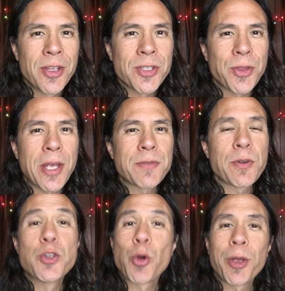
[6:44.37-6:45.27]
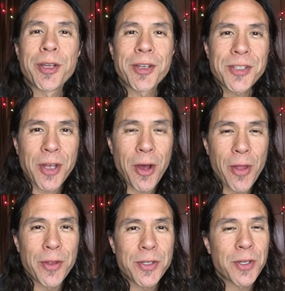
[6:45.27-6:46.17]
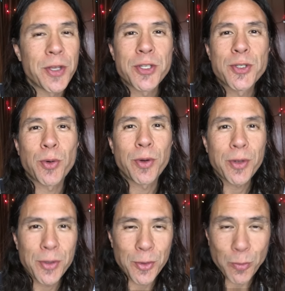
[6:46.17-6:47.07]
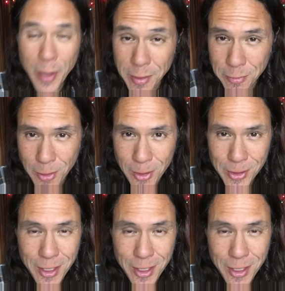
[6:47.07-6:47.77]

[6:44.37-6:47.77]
So thanks for joining us on this historical rainfall